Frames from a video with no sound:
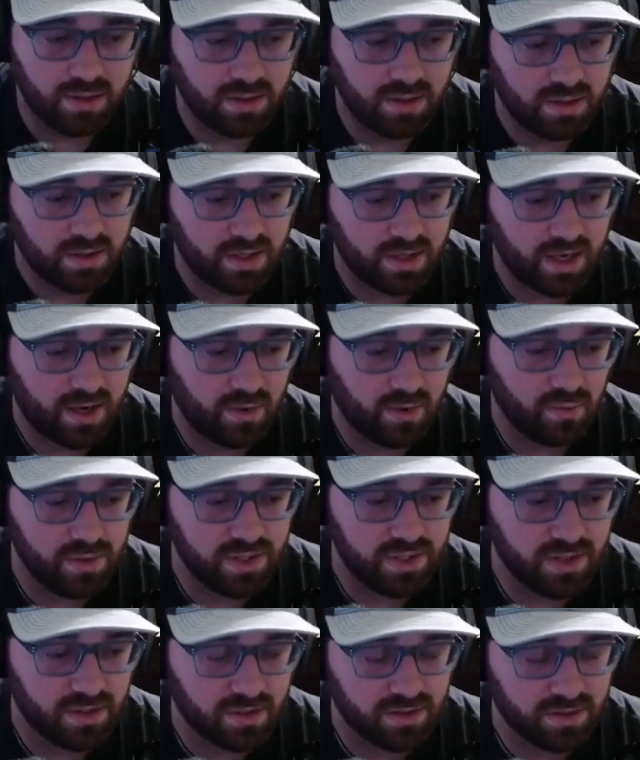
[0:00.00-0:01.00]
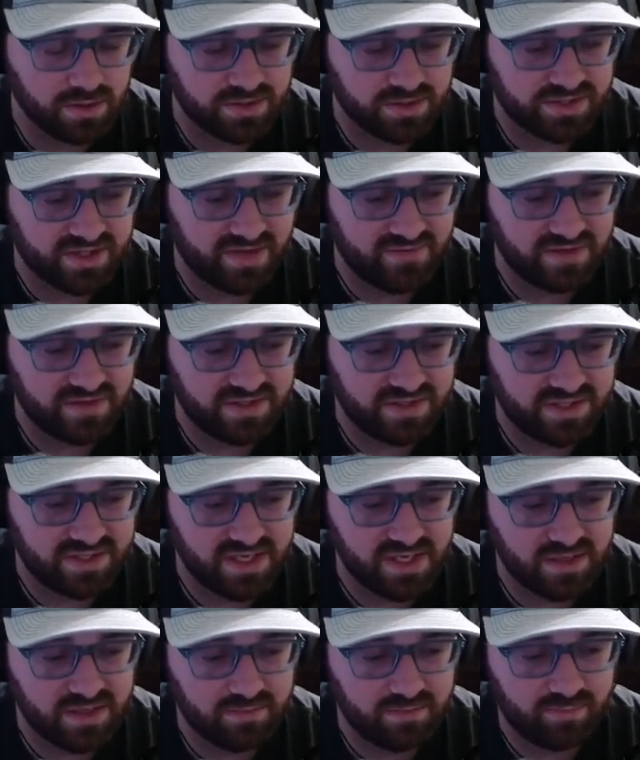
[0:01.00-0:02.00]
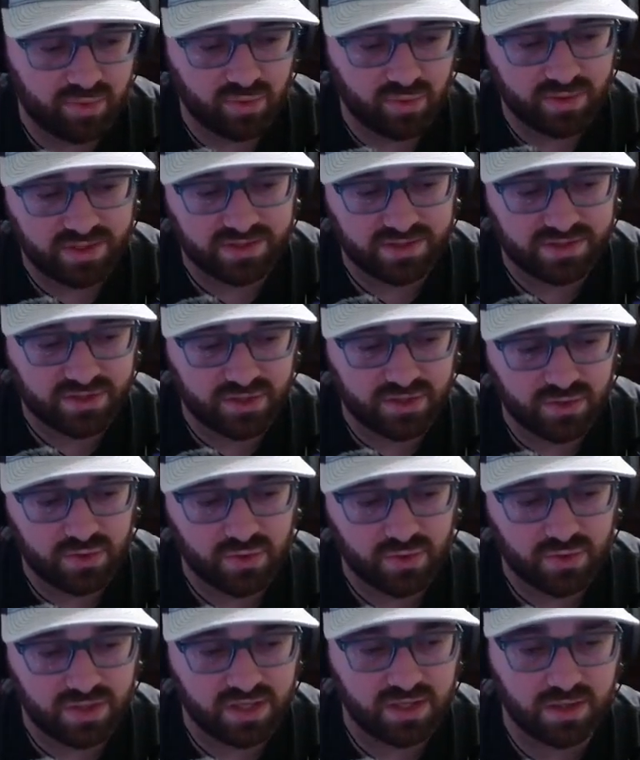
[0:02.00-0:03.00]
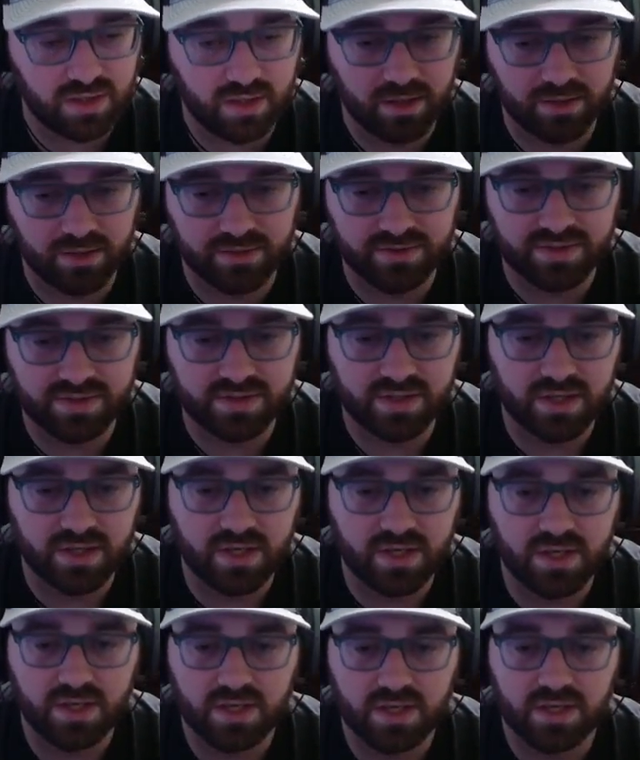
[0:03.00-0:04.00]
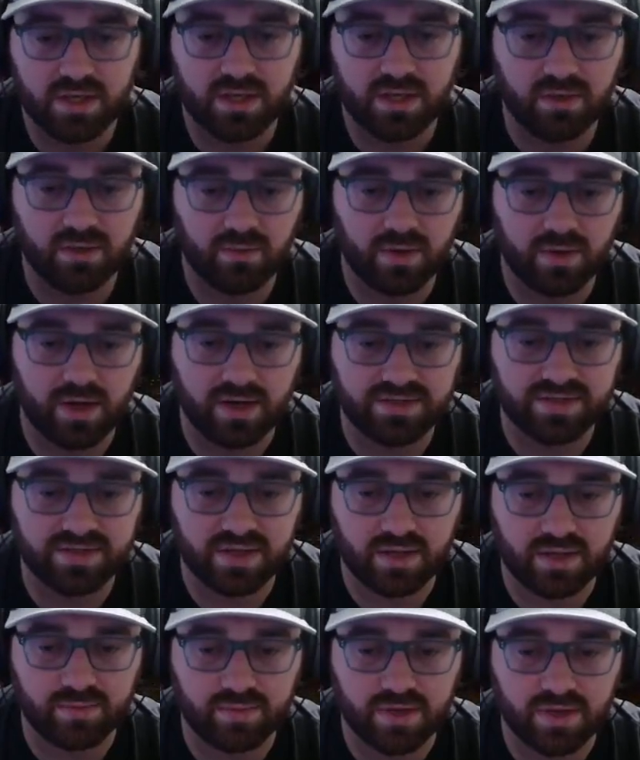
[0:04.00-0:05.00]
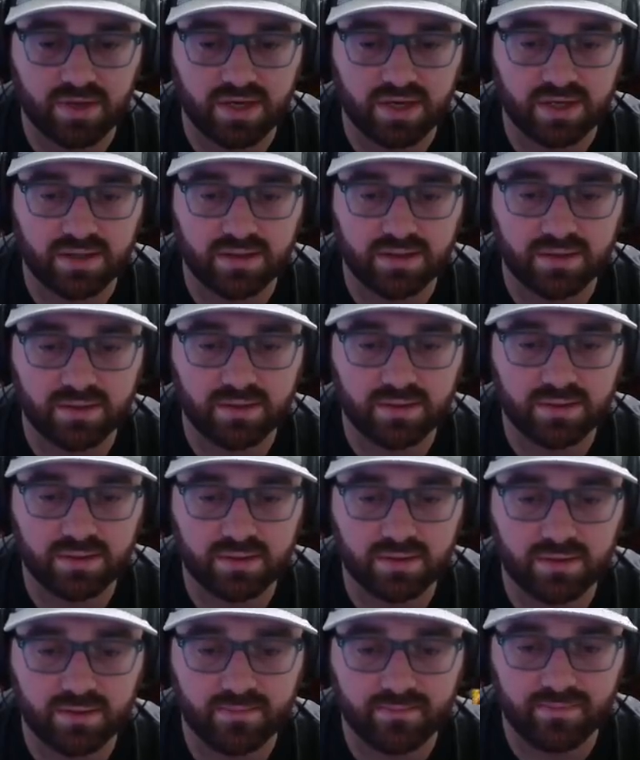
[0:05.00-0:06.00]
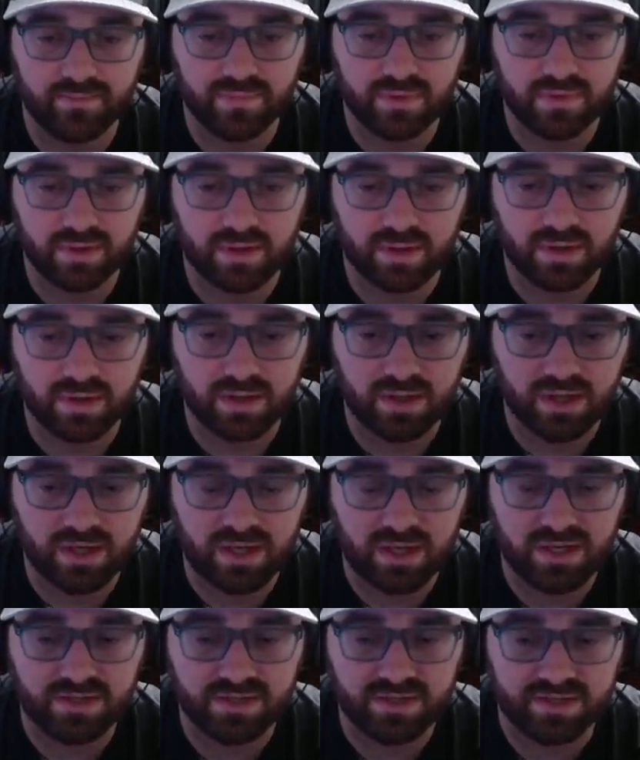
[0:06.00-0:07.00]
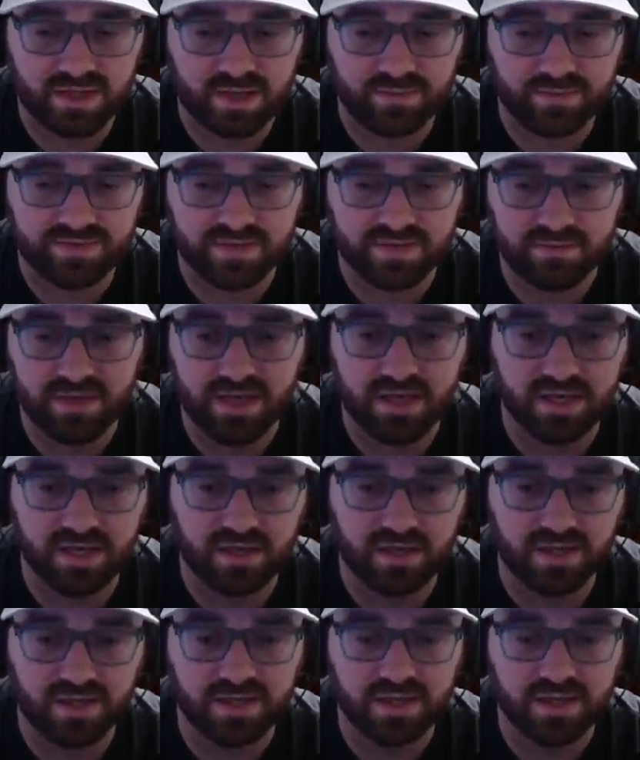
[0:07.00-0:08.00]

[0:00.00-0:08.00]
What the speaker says: Now we are 17.2 kilos, and when I stop running, he stops immediately.